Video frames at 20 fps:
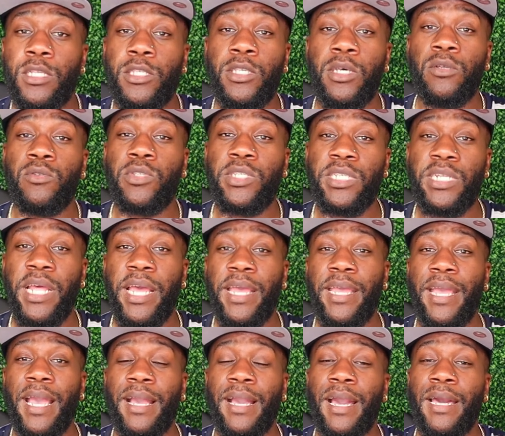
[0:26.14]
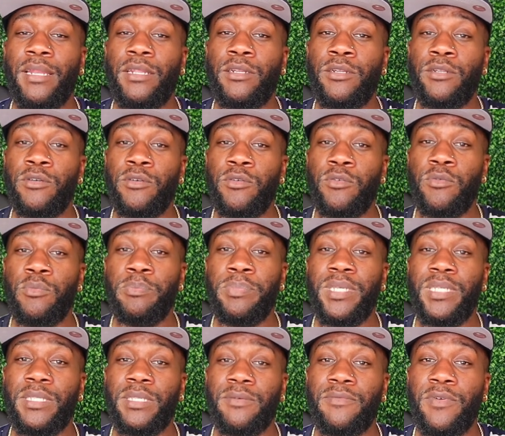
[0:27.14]
So today, I got a new
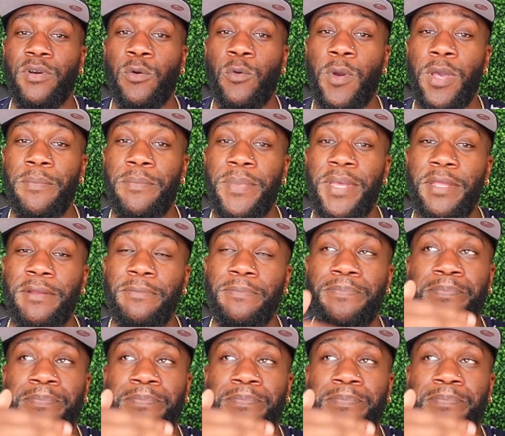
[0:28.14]
piece of equipment.